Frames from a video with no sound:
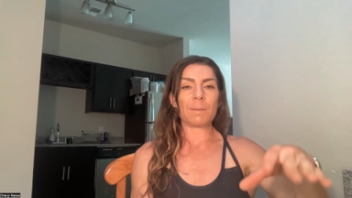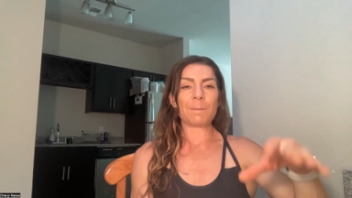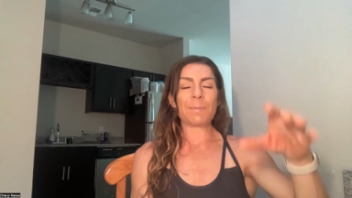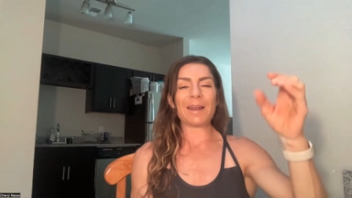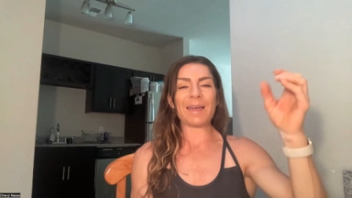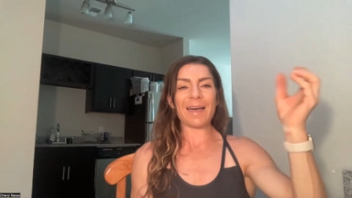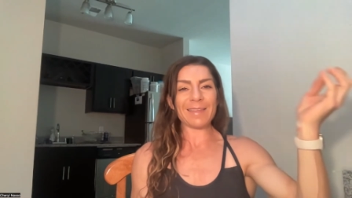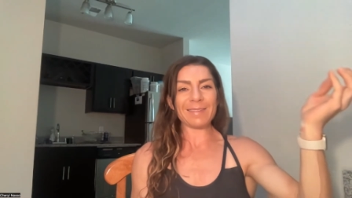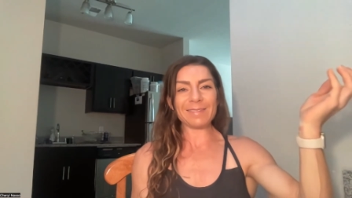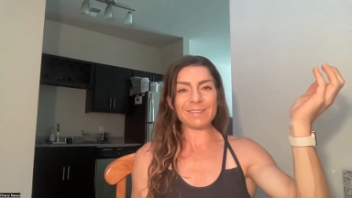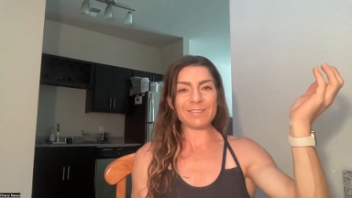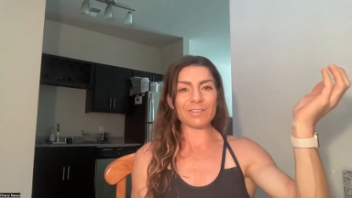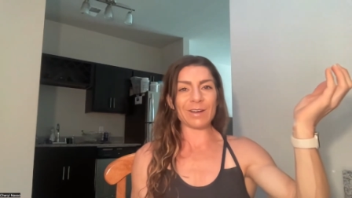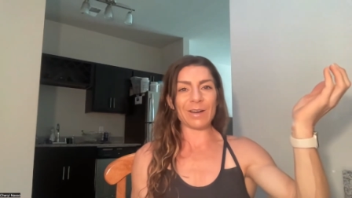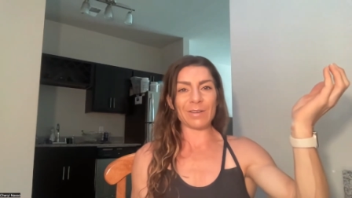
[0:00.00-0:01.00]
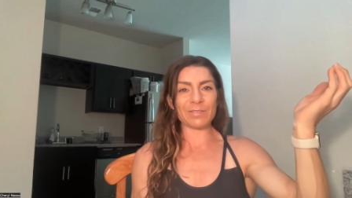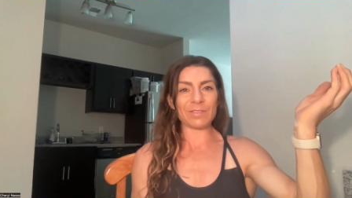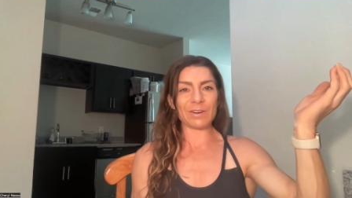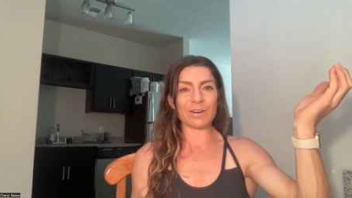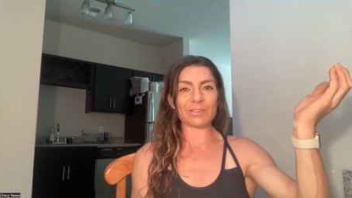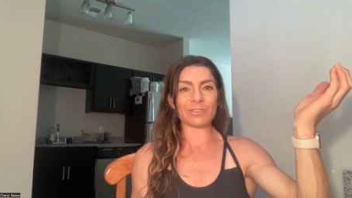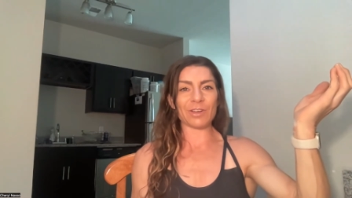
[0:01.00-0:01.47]
But athletes are out
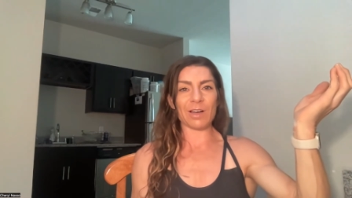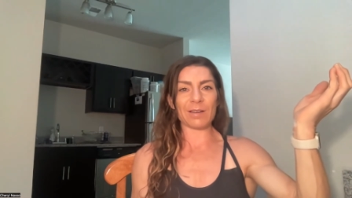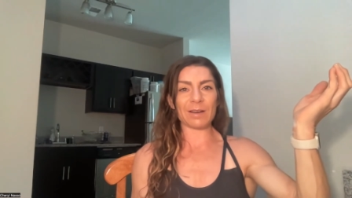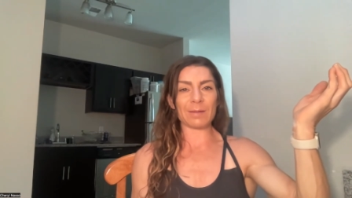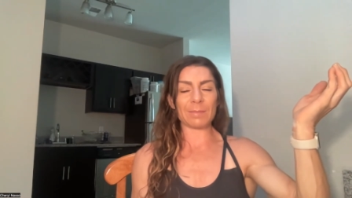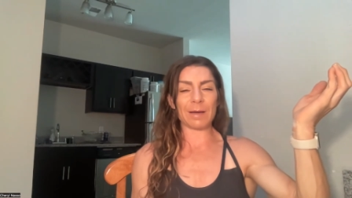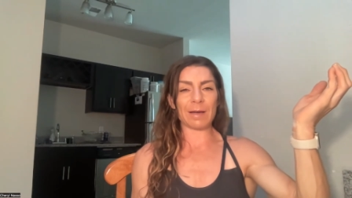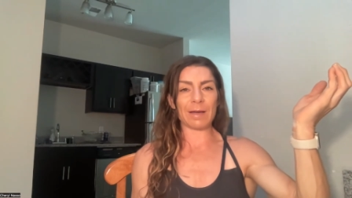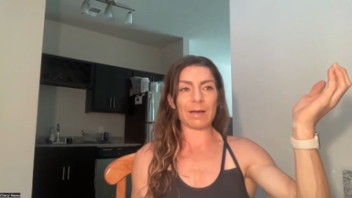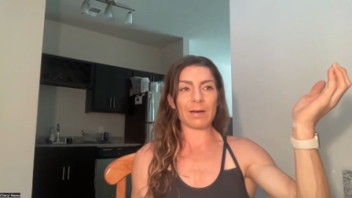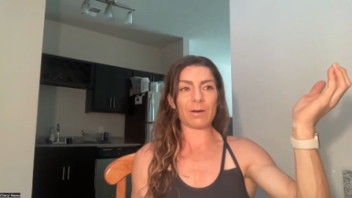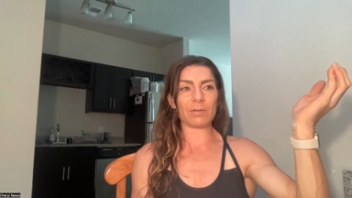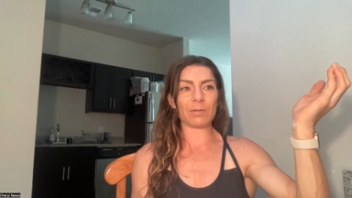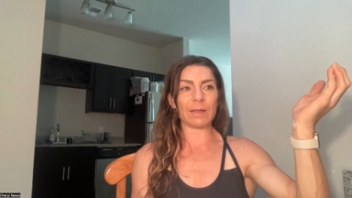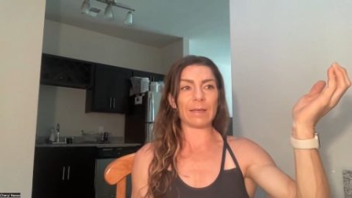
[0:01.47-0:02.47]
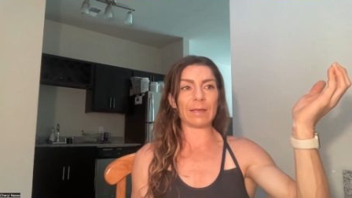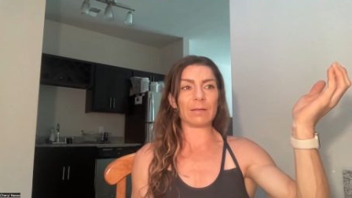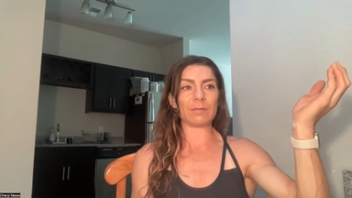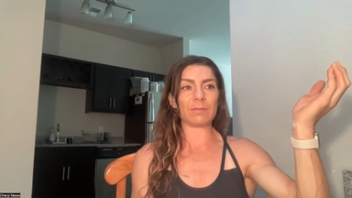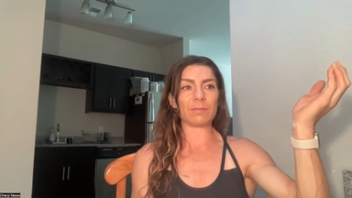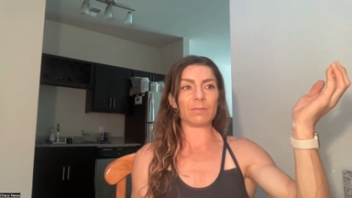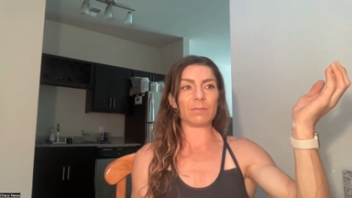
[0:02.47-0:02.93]
there talking about how like,
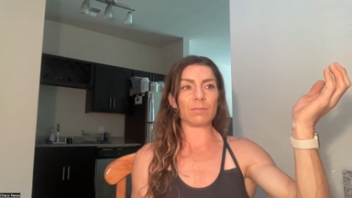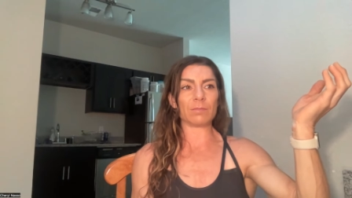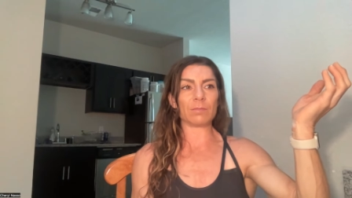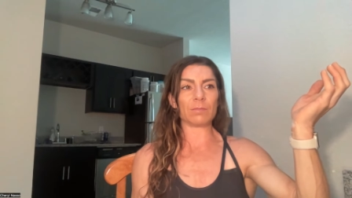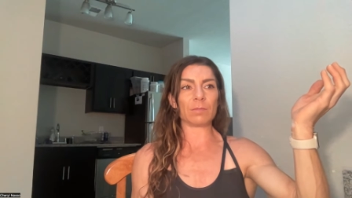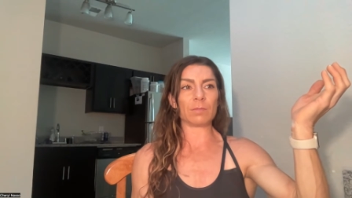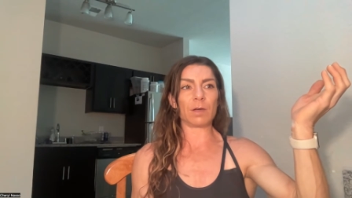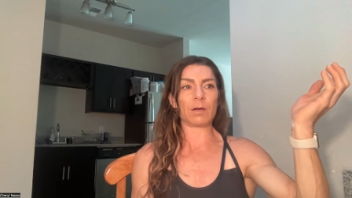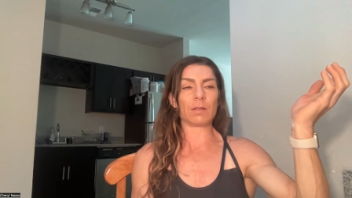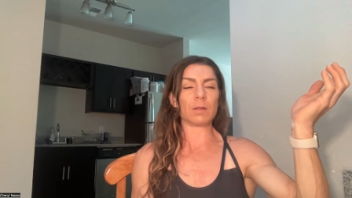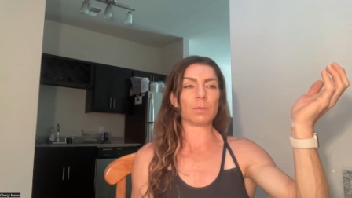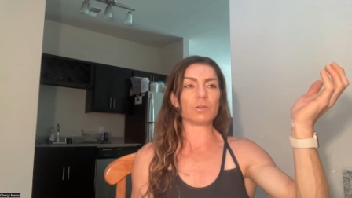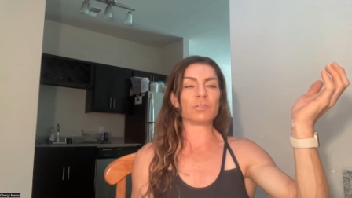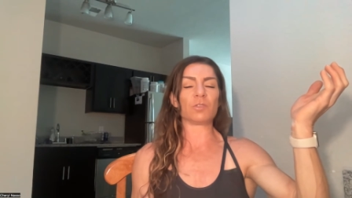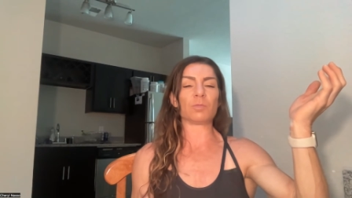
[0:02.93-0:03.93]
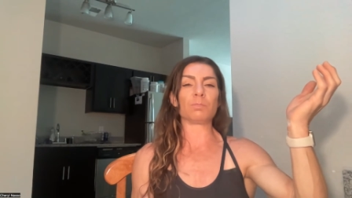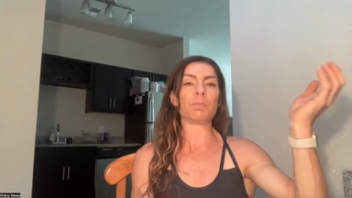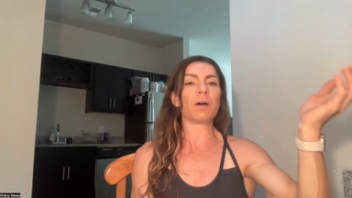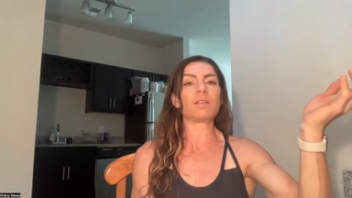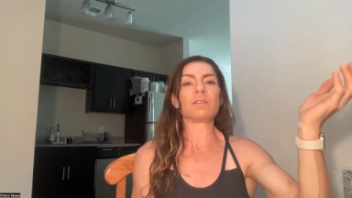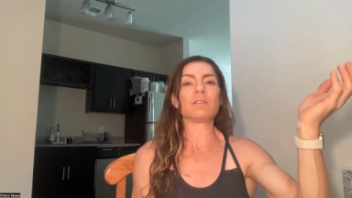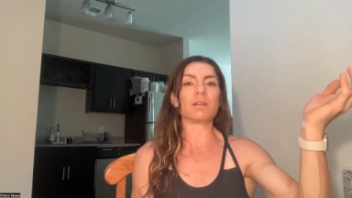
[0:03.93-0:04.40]
oh, they were just
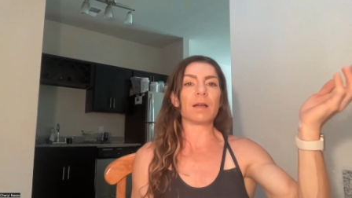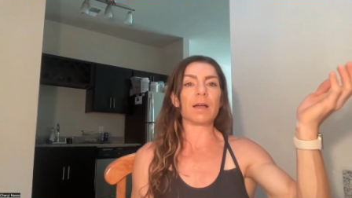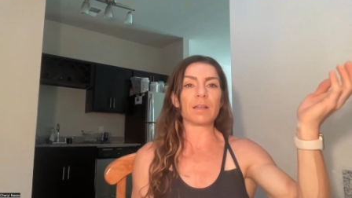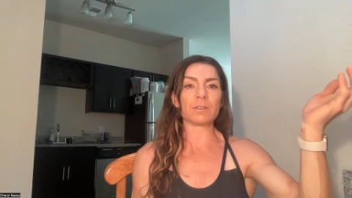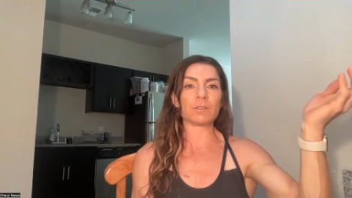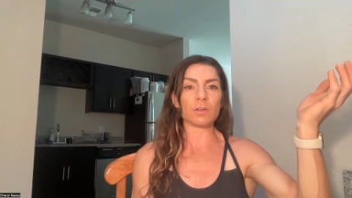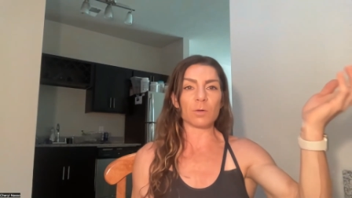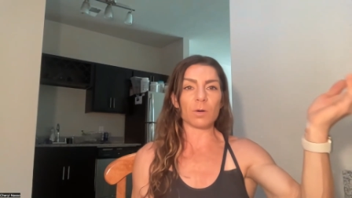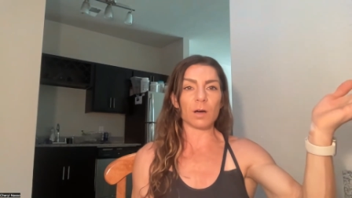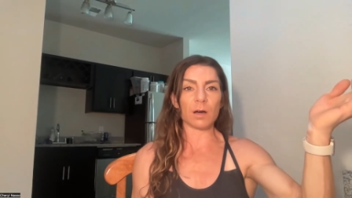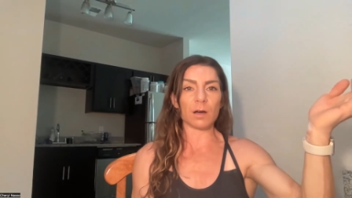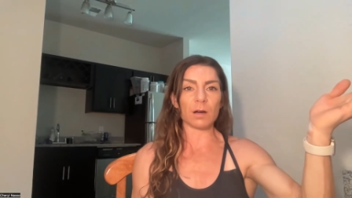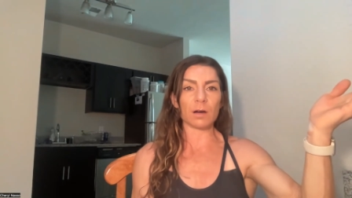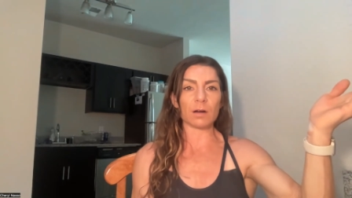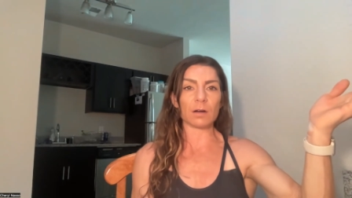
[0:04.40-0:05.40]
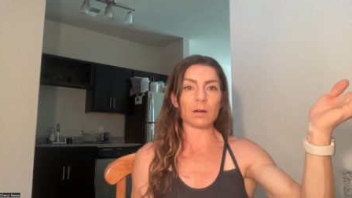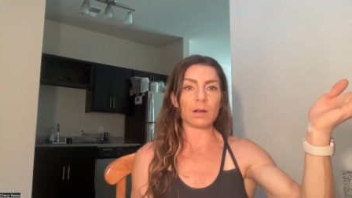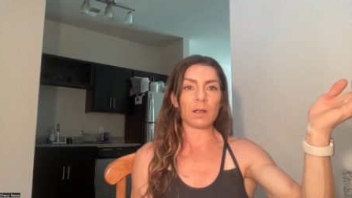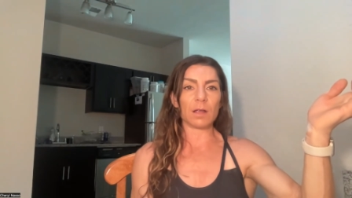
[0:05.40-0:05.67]
busting their ass so hard